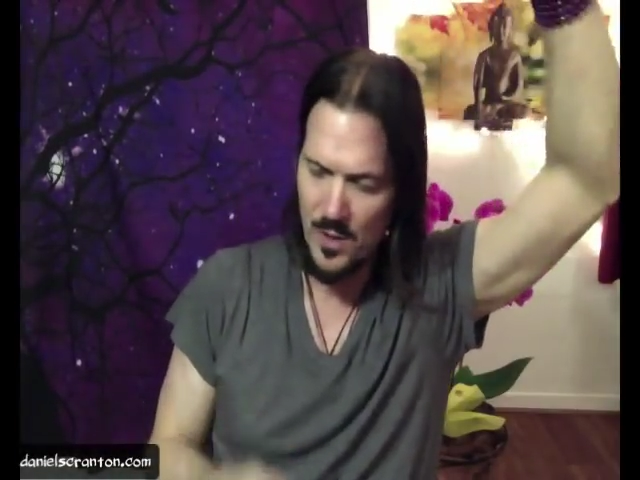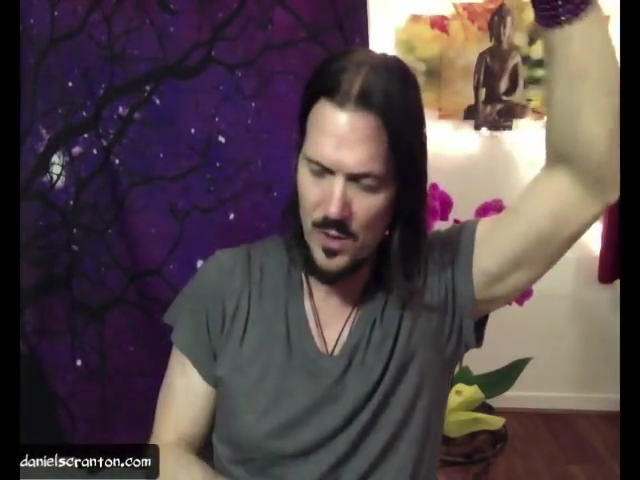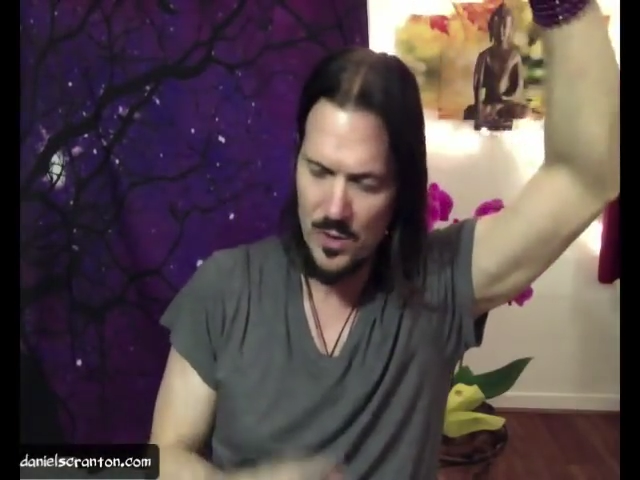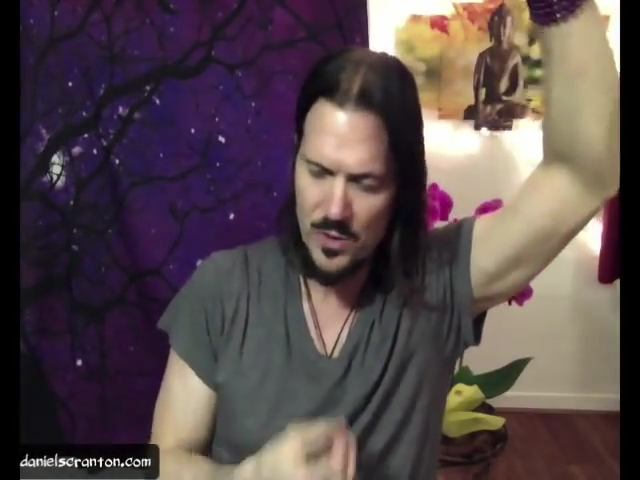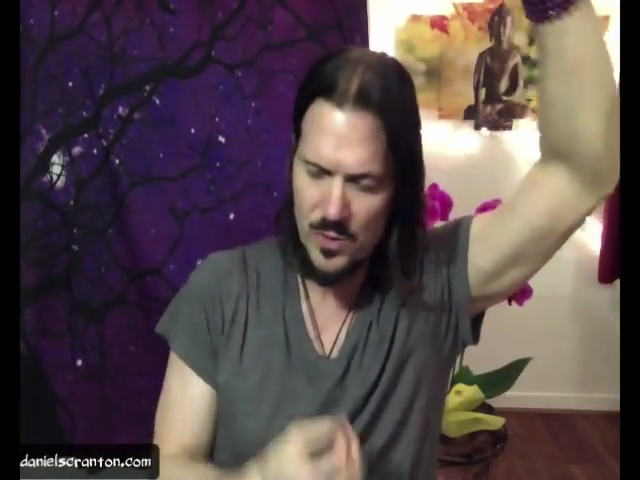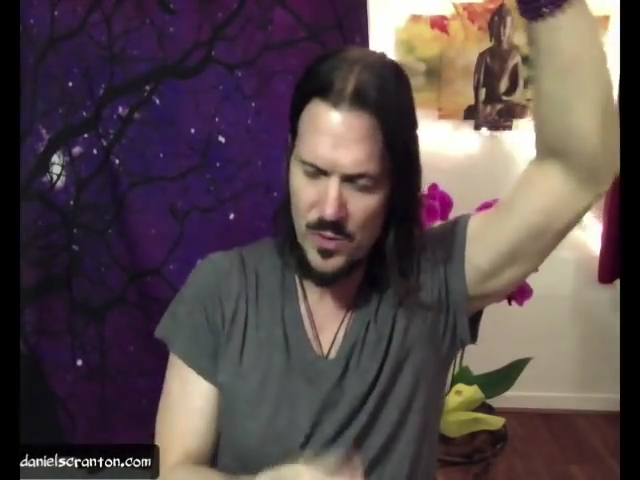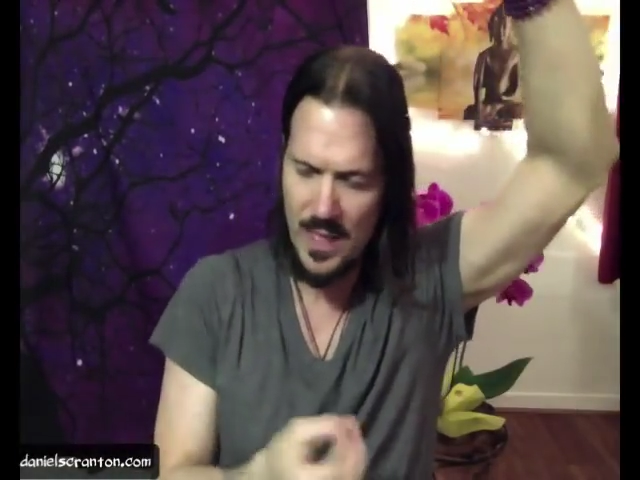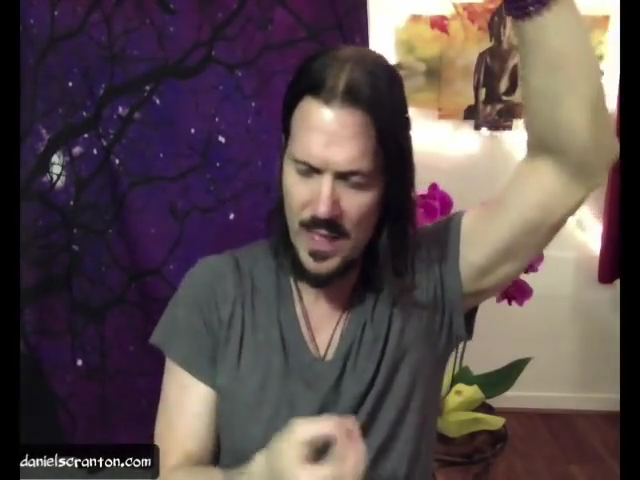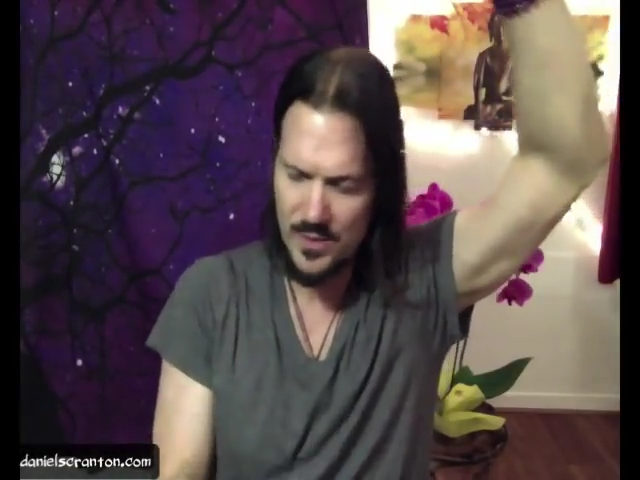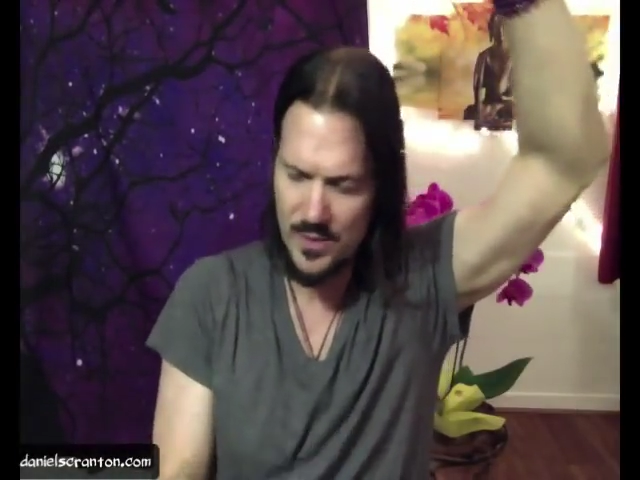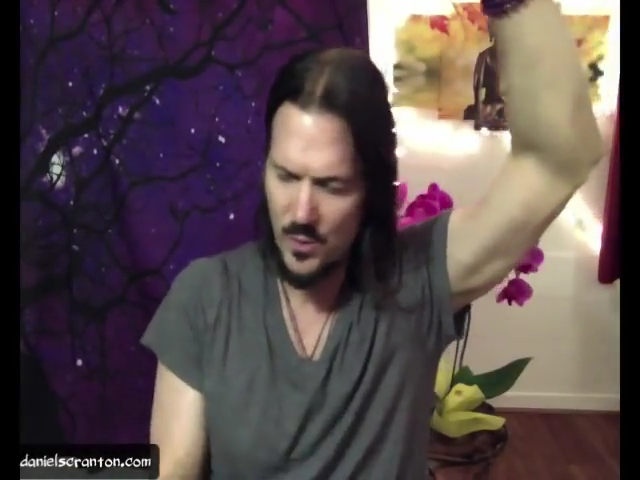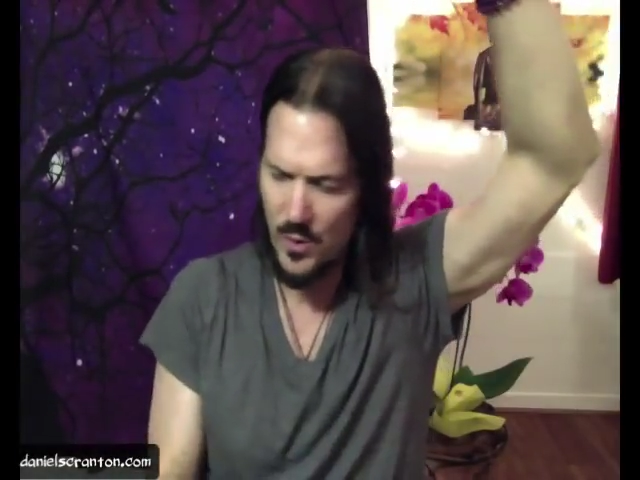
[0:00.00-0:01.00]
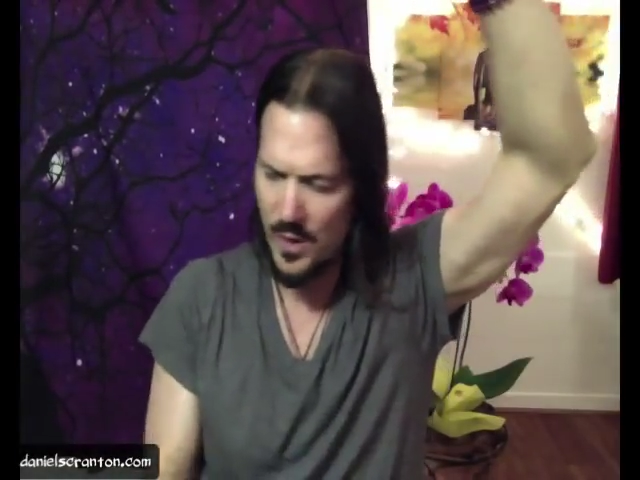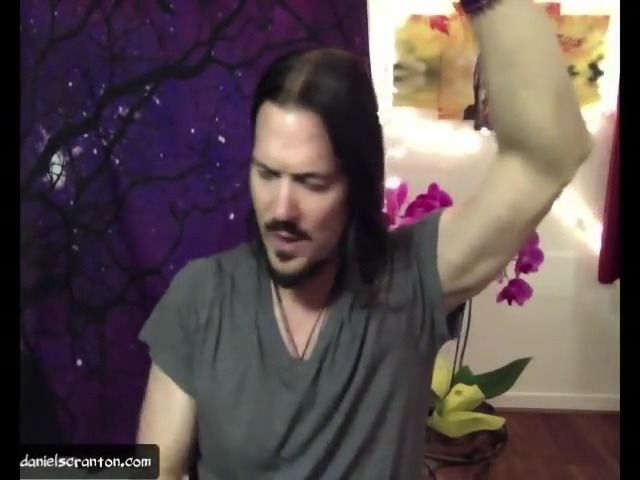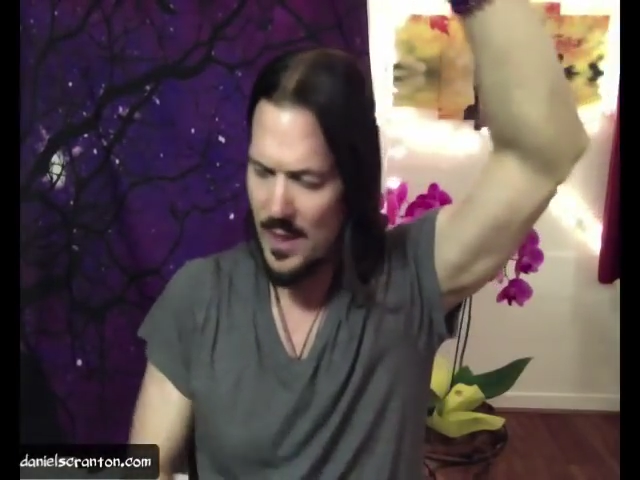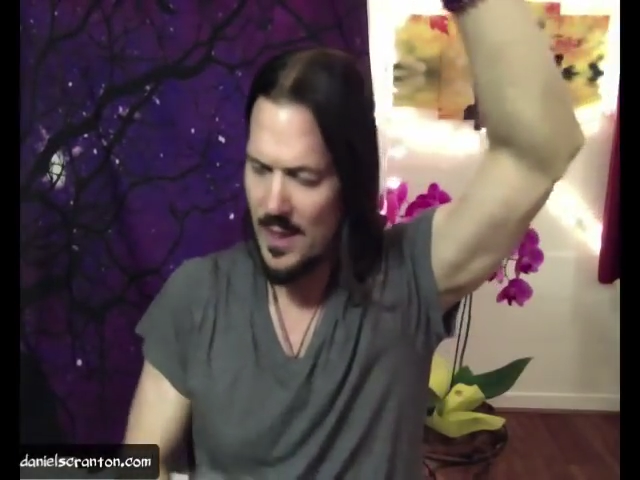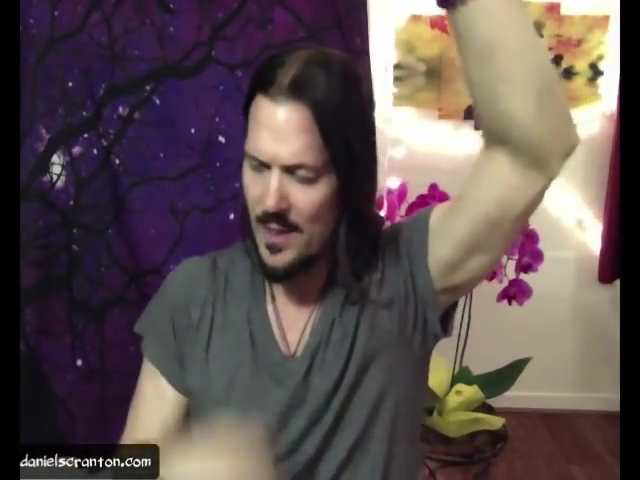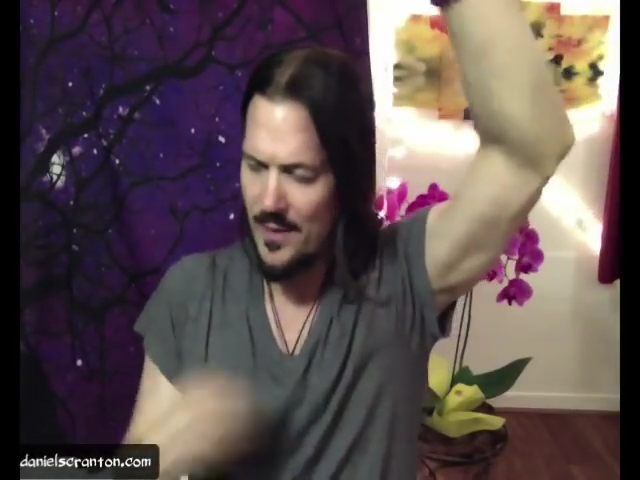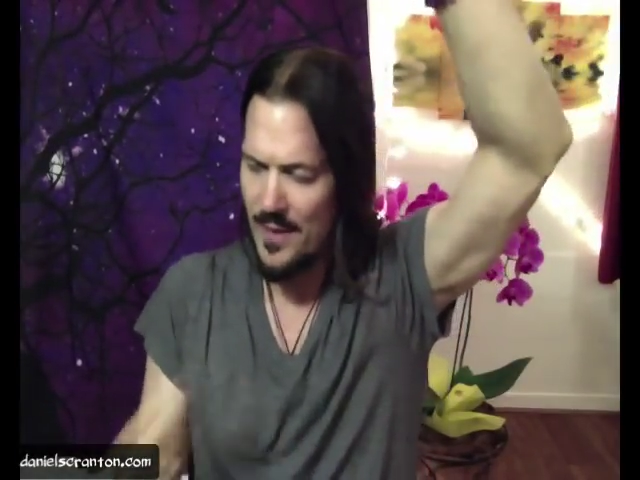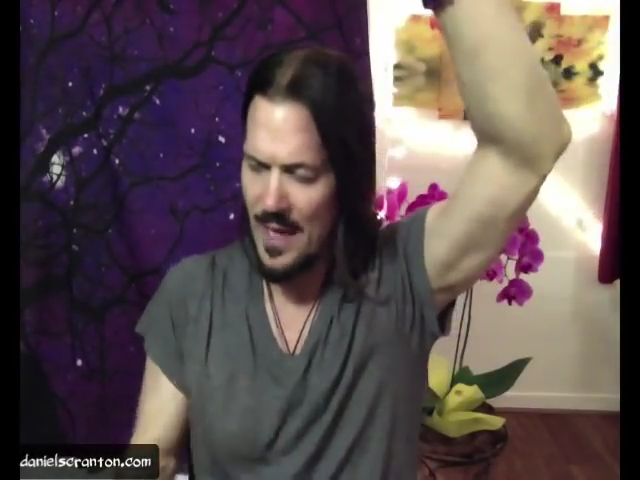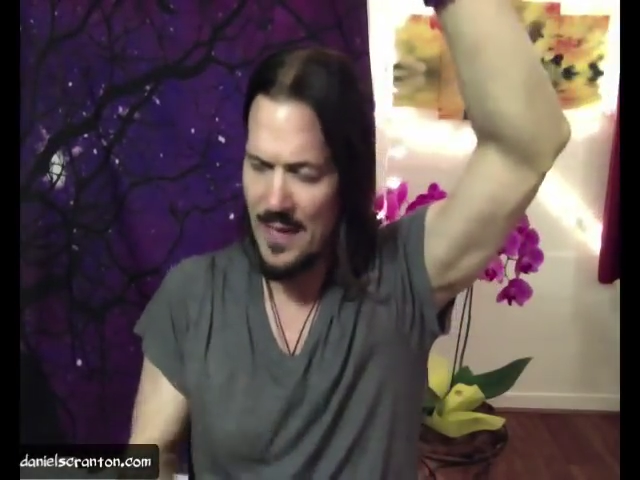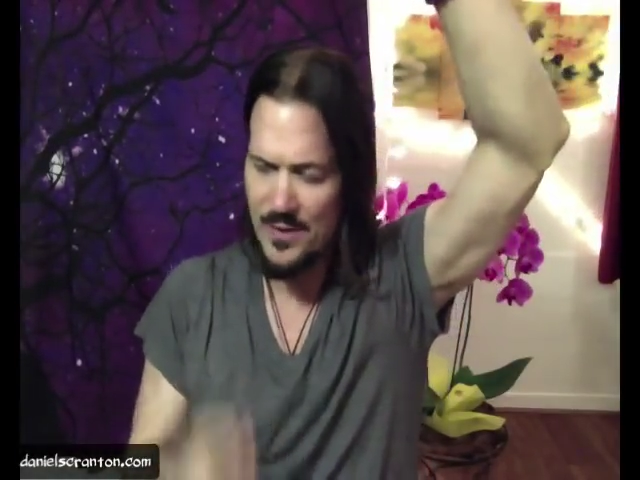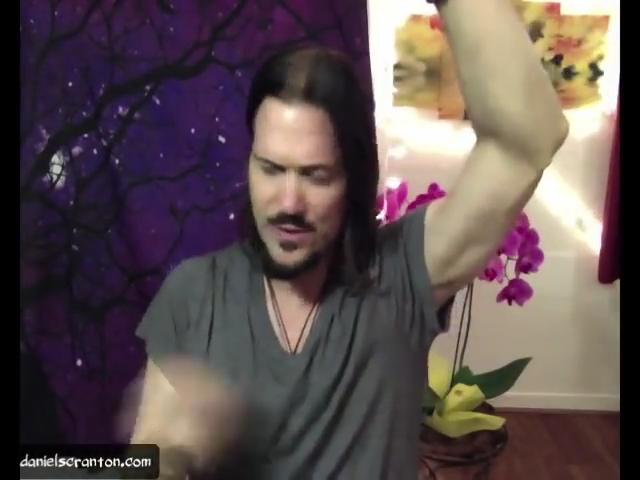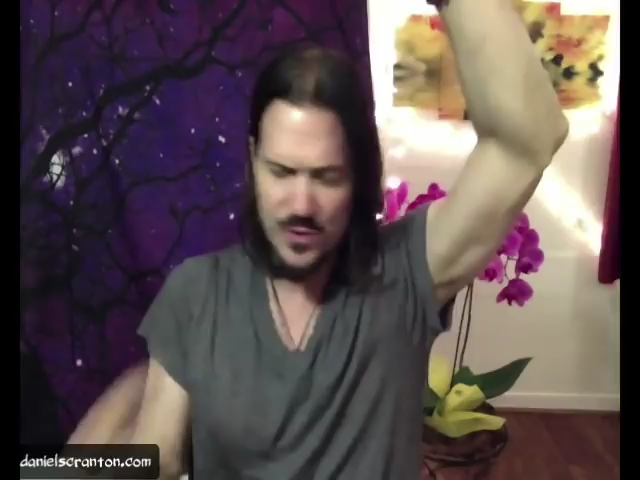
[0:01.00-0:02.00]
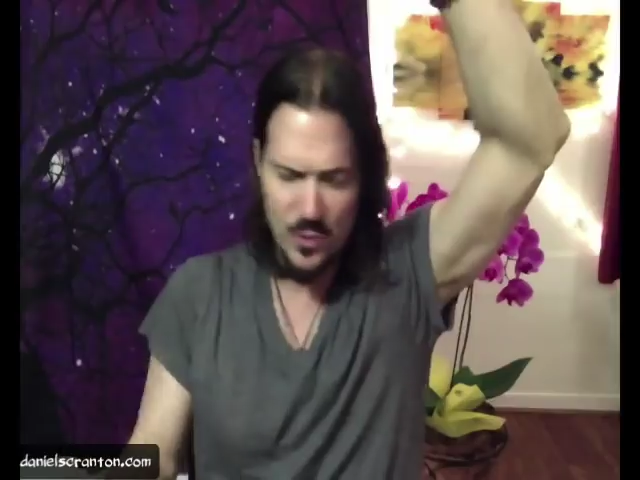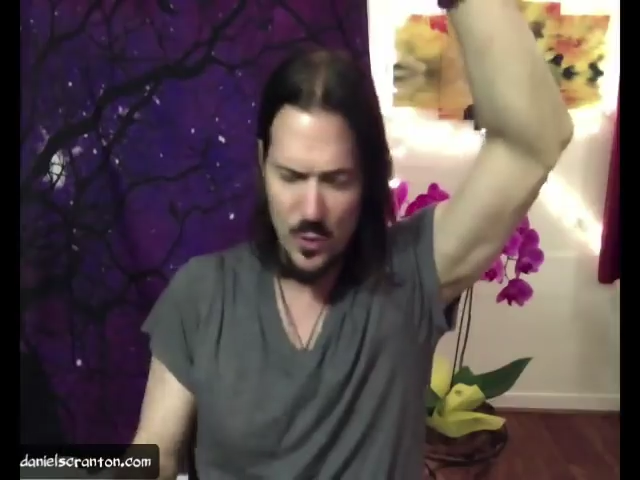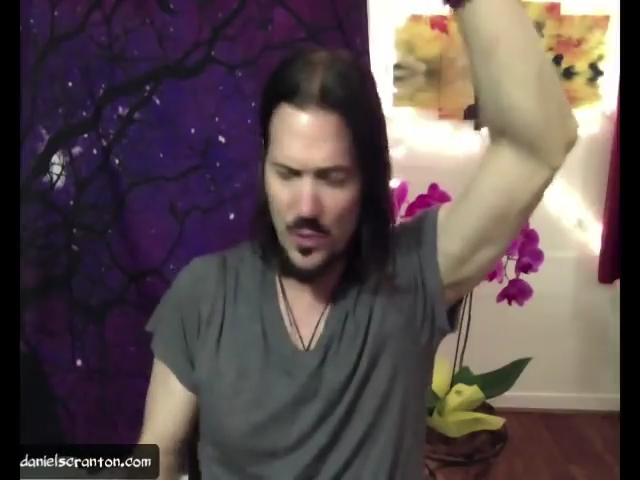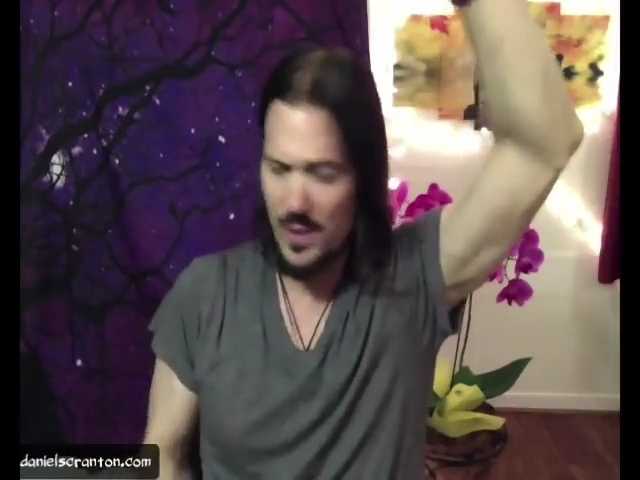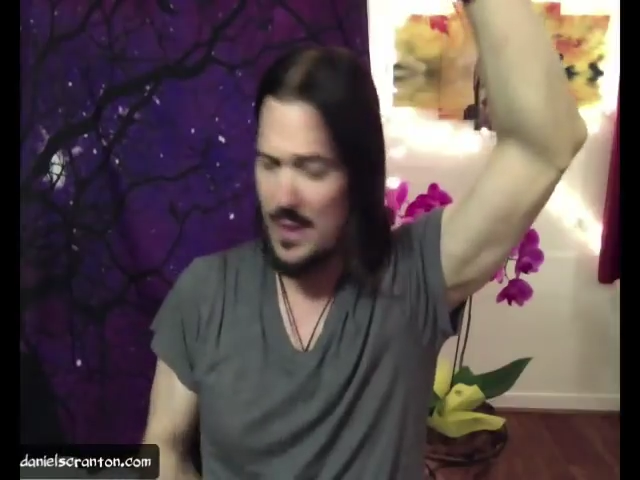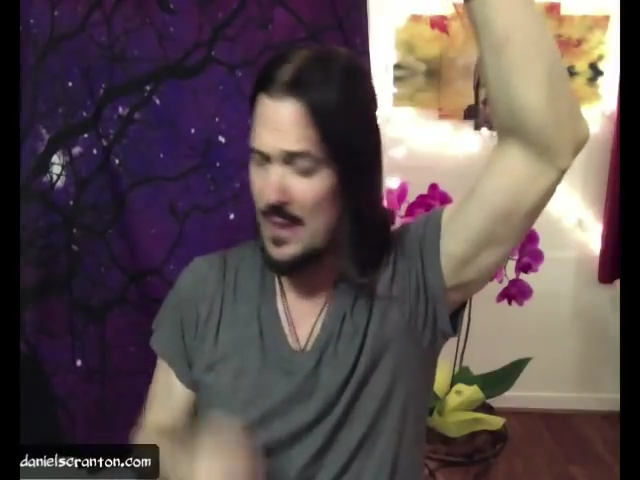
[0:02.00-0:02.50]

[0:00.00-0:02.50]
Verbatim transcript: to that story. That story